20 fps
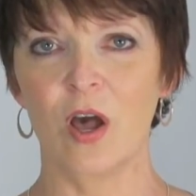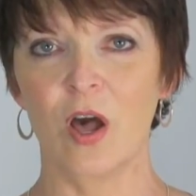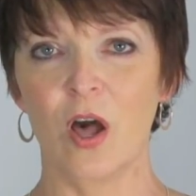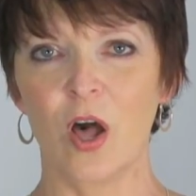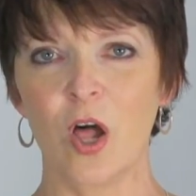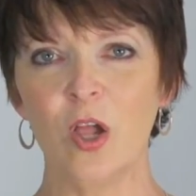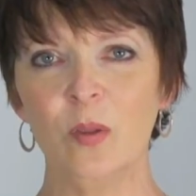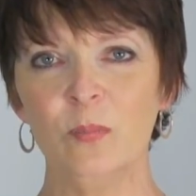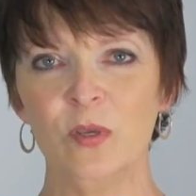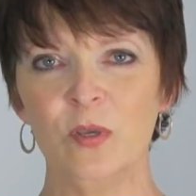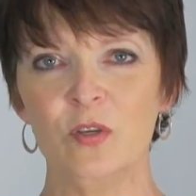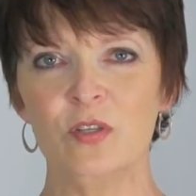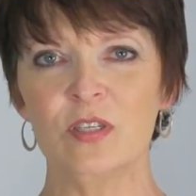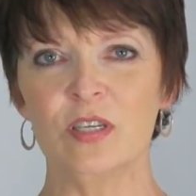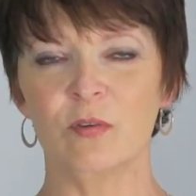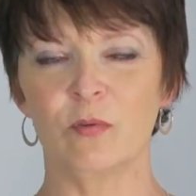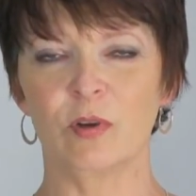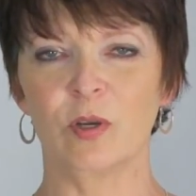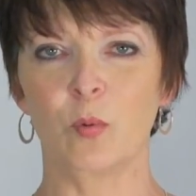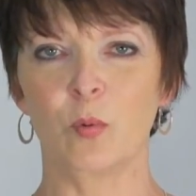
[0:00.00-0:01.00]
All
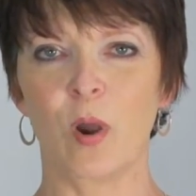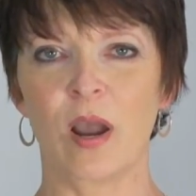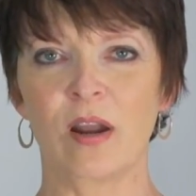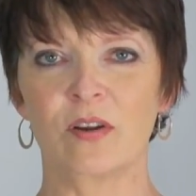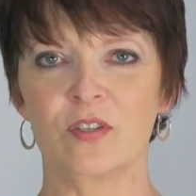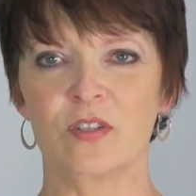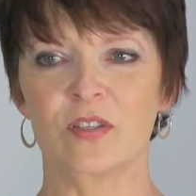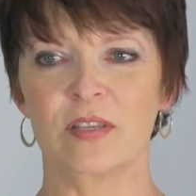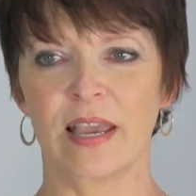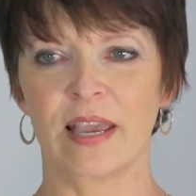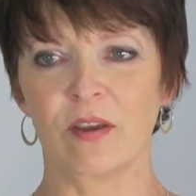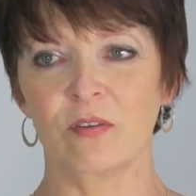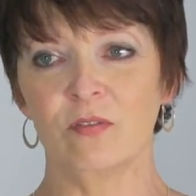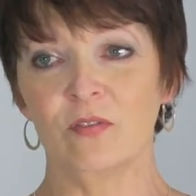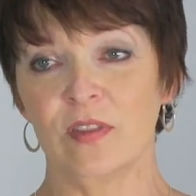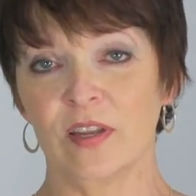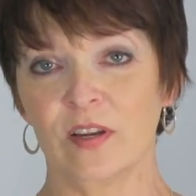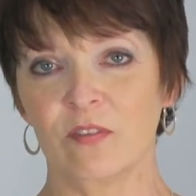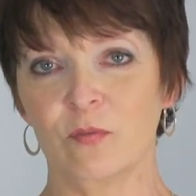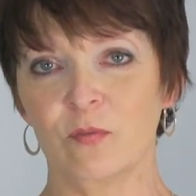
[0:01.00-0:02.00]
music requires
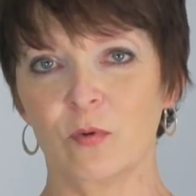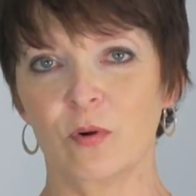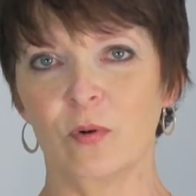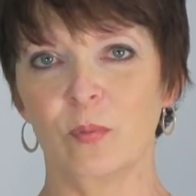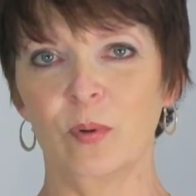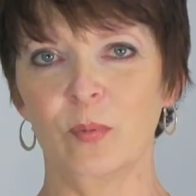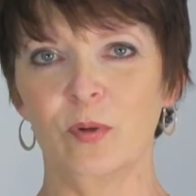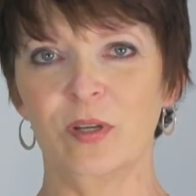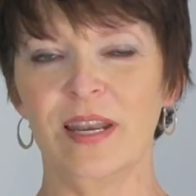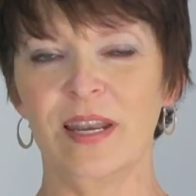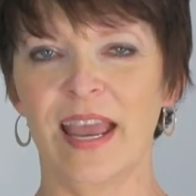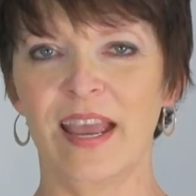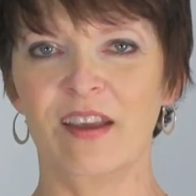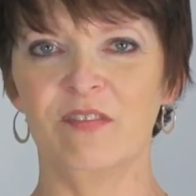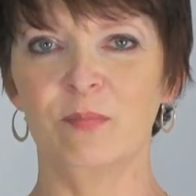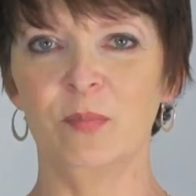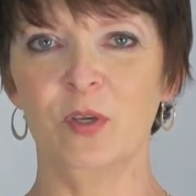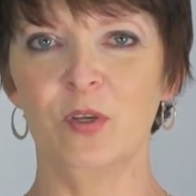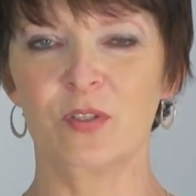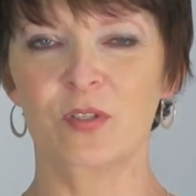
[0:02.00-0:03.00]
sound, therefore we wouldn't
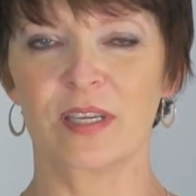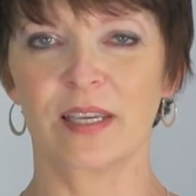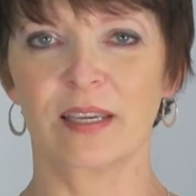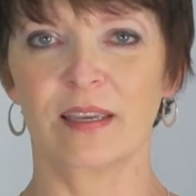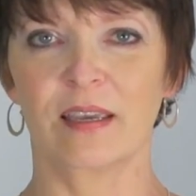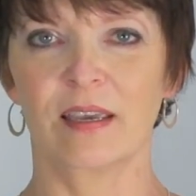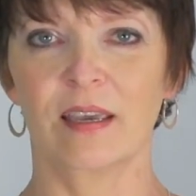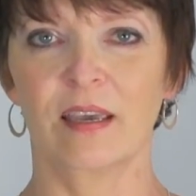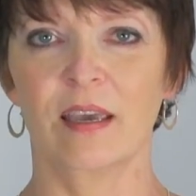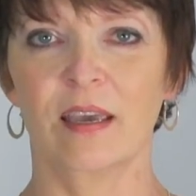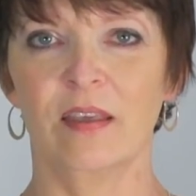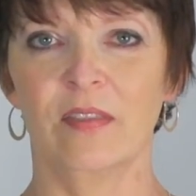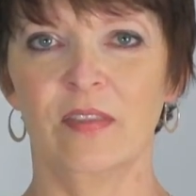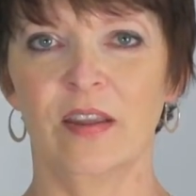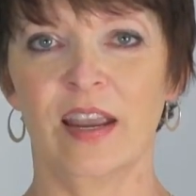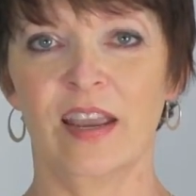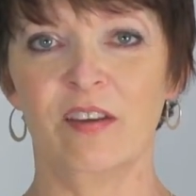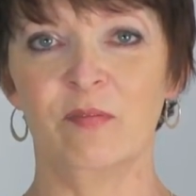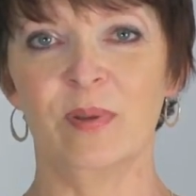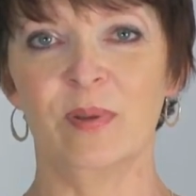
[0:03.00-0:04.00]
have music.
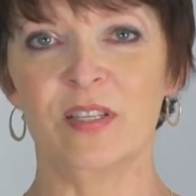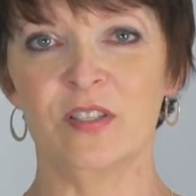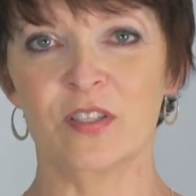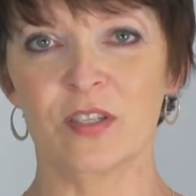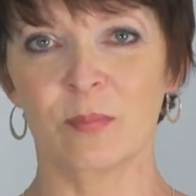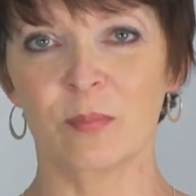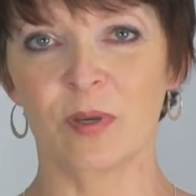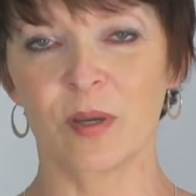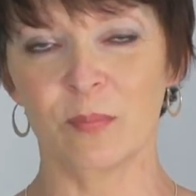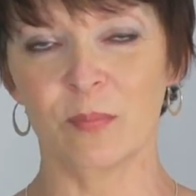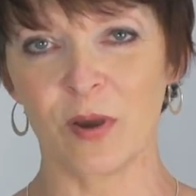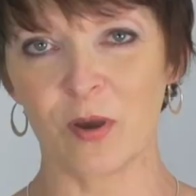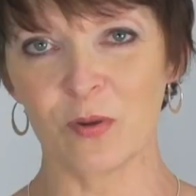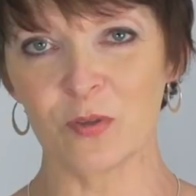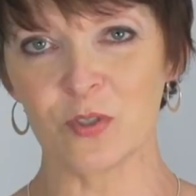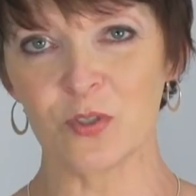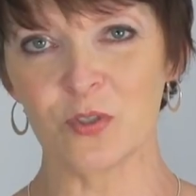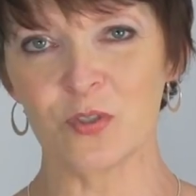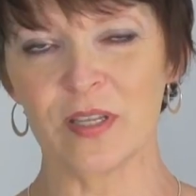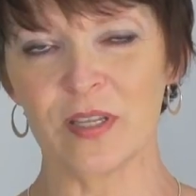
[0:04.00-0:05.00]
There have been some
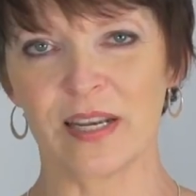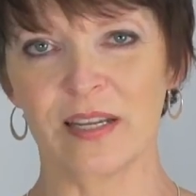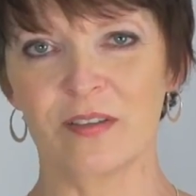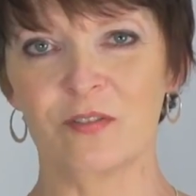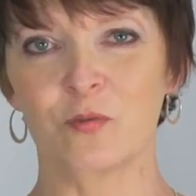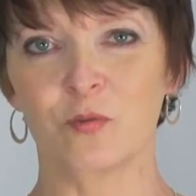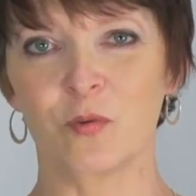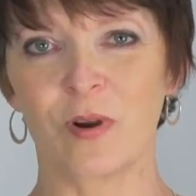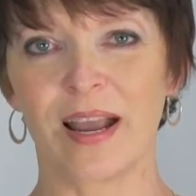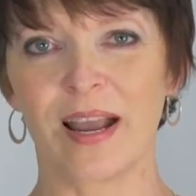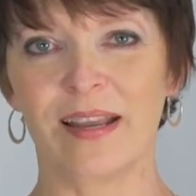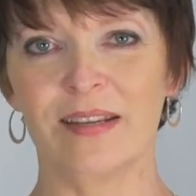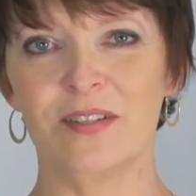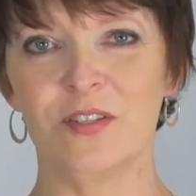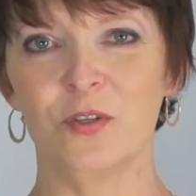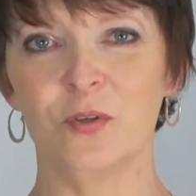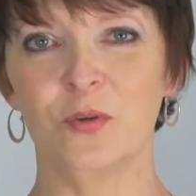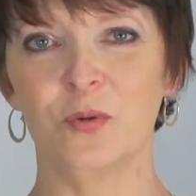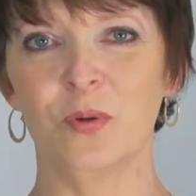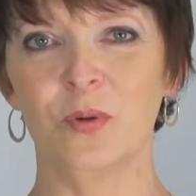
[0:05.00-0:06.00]
composers that has tried
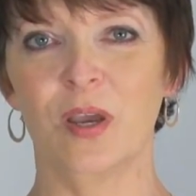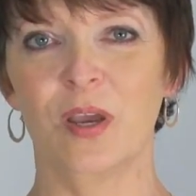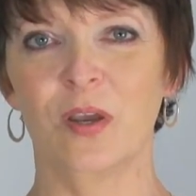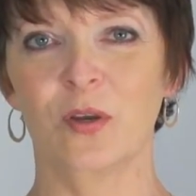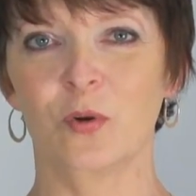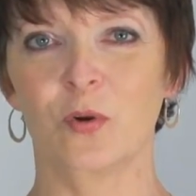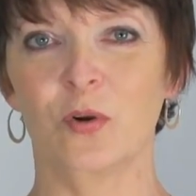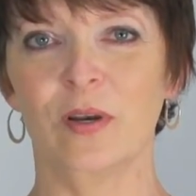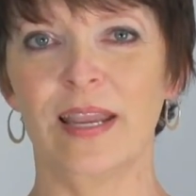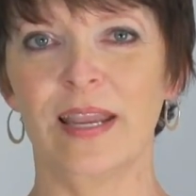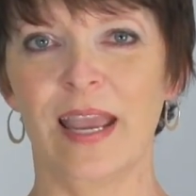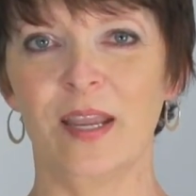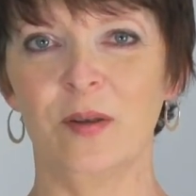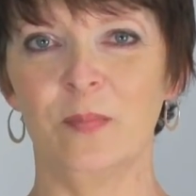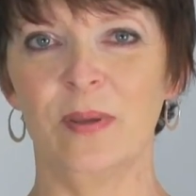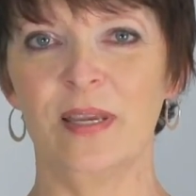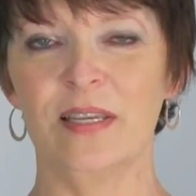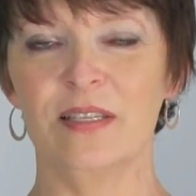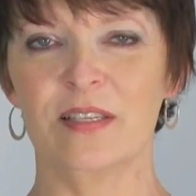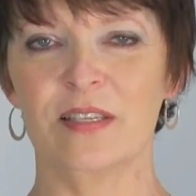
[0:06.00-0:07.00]
to create
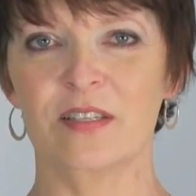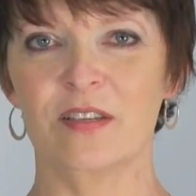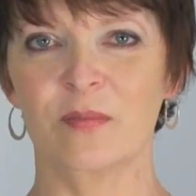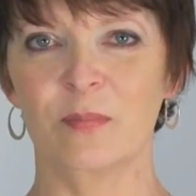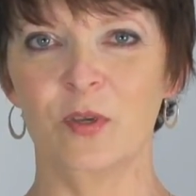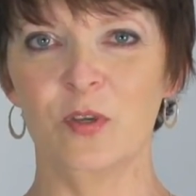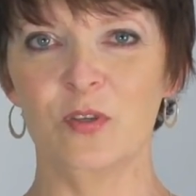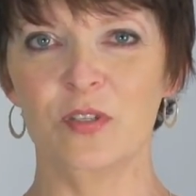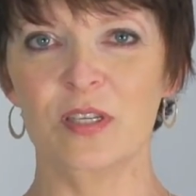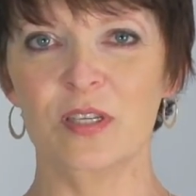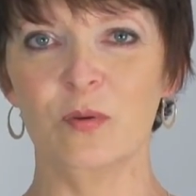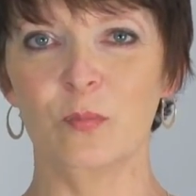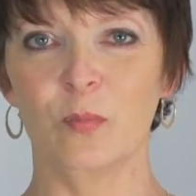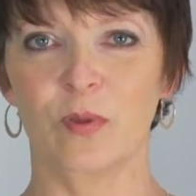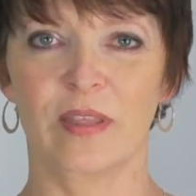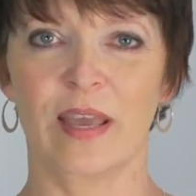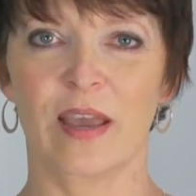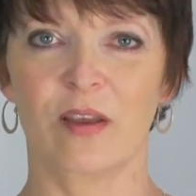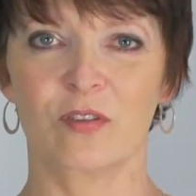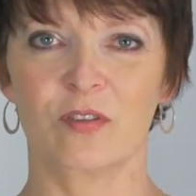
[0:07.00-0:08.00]
pieces of music
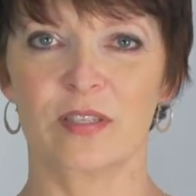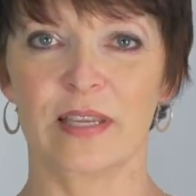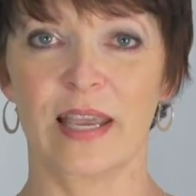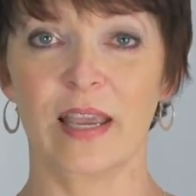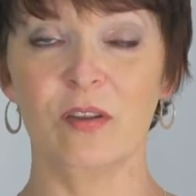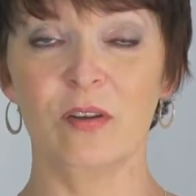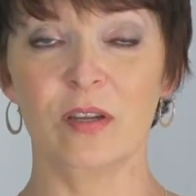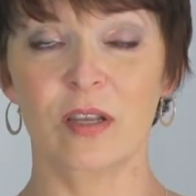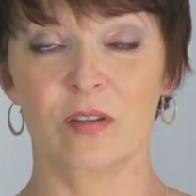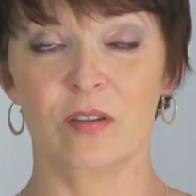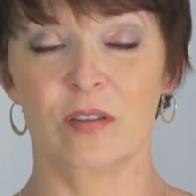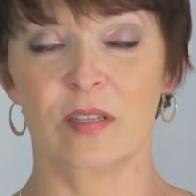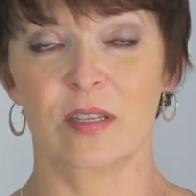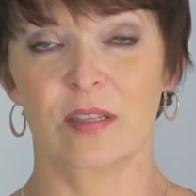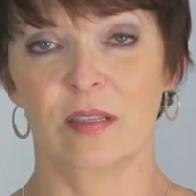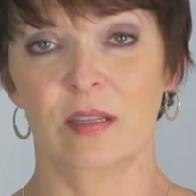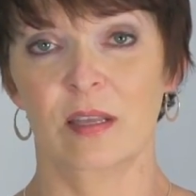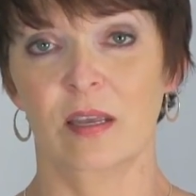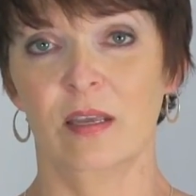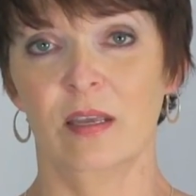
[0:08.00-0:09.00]
without sound other
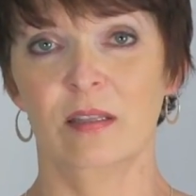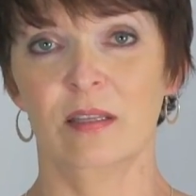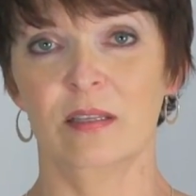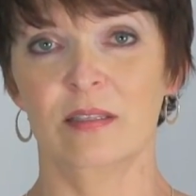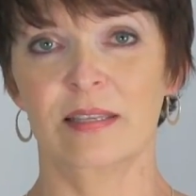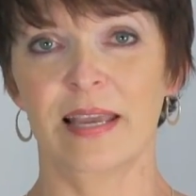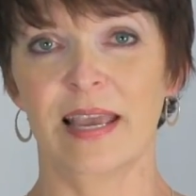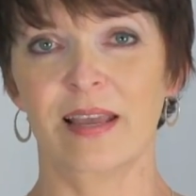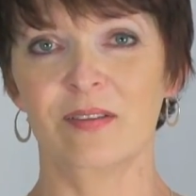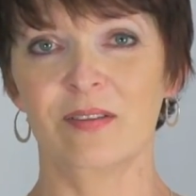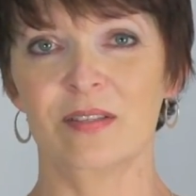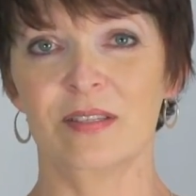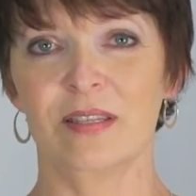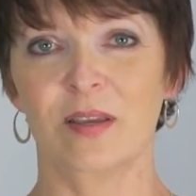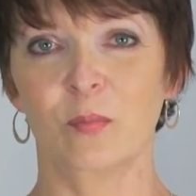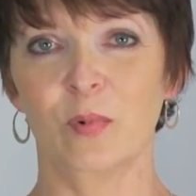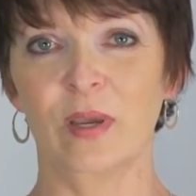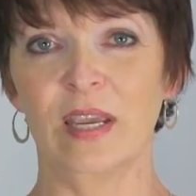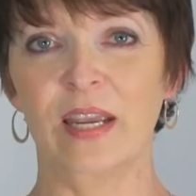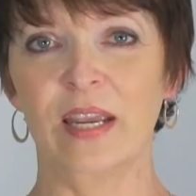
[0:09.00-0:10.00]
than the sounds
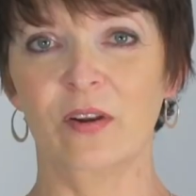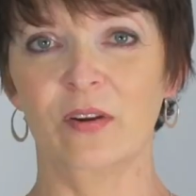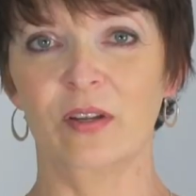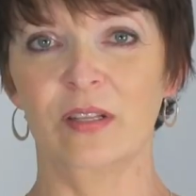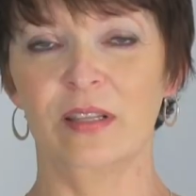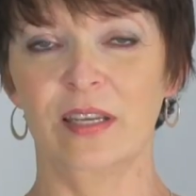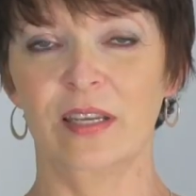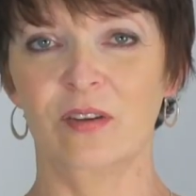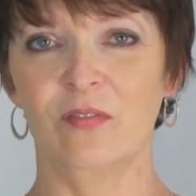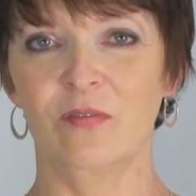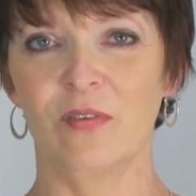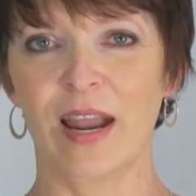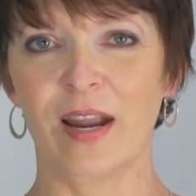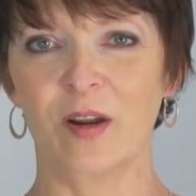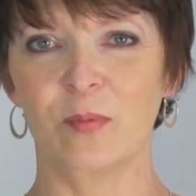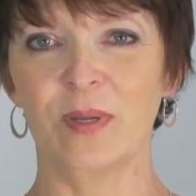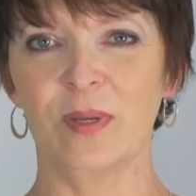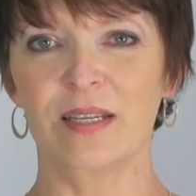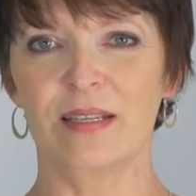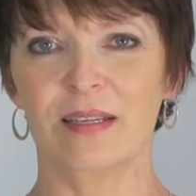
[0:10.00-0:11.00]
that we hear in the
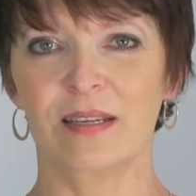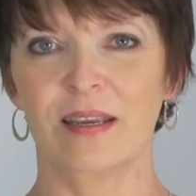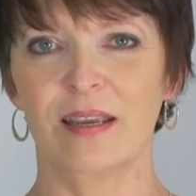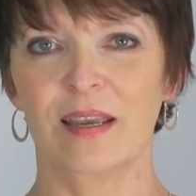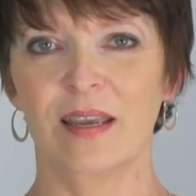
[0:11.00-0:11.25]
environment.